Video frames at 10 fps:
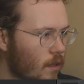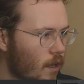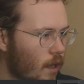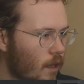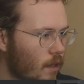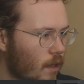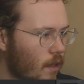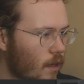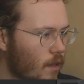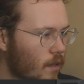and
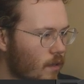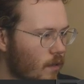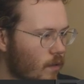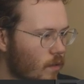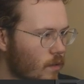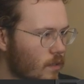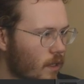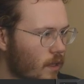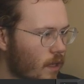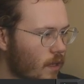then we're setting
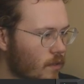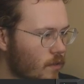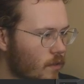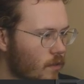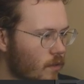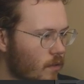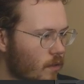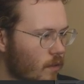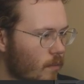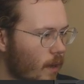that as
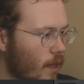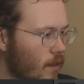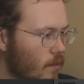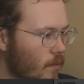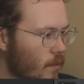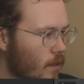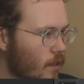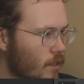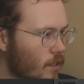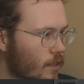the metal
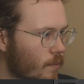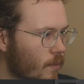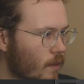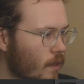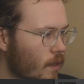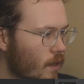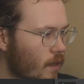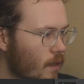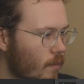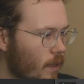color,
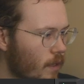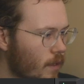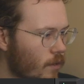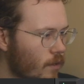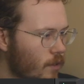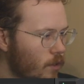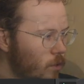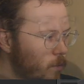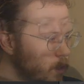making another cube.